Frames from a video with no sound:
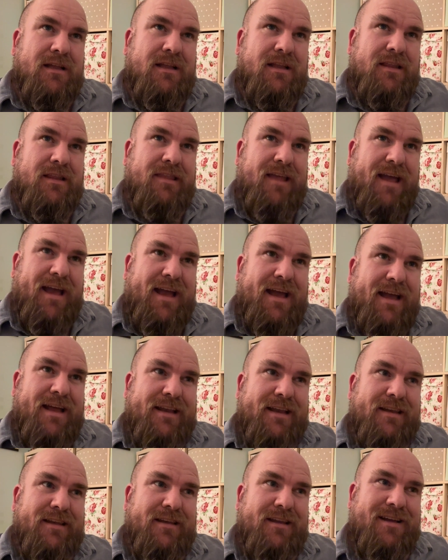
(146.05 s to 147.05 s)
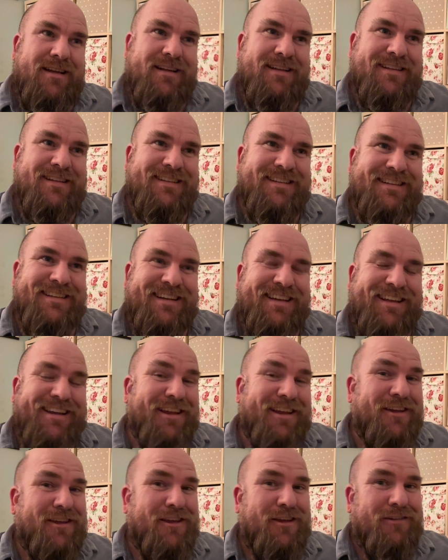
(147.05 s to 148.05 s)
then
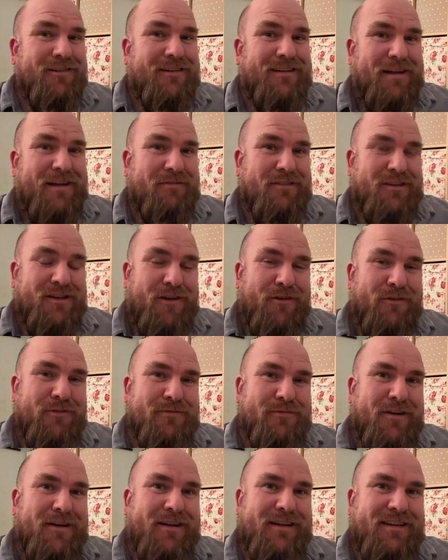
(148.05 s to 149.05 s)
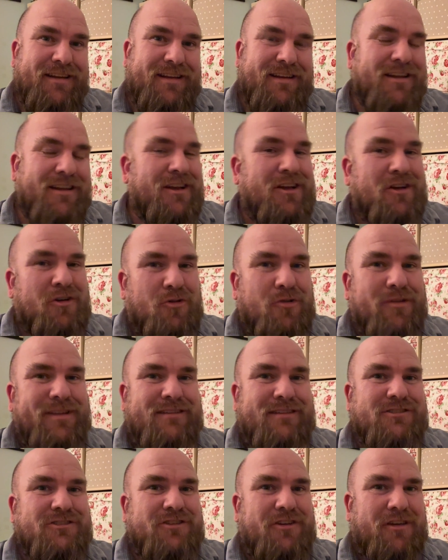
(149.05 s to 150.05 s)
you have to go and find it, or
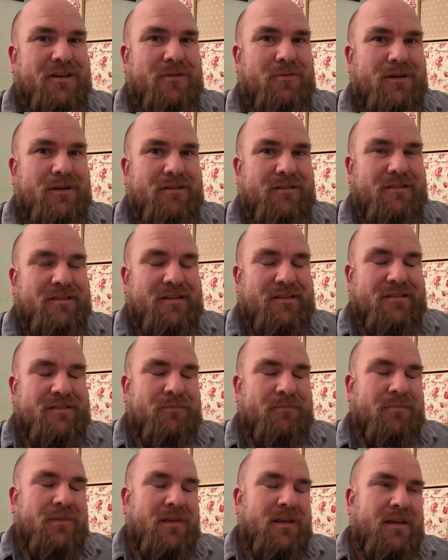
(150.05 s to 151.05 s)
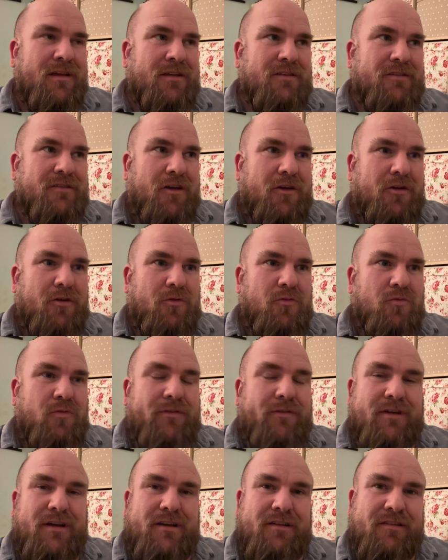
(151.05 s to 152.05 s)
they'll show you where it is. So
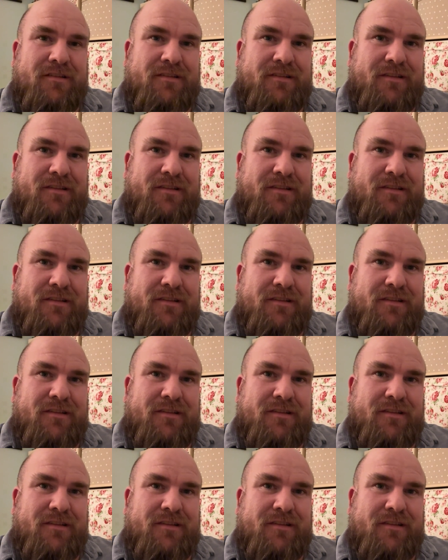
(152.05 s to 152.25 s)
with us,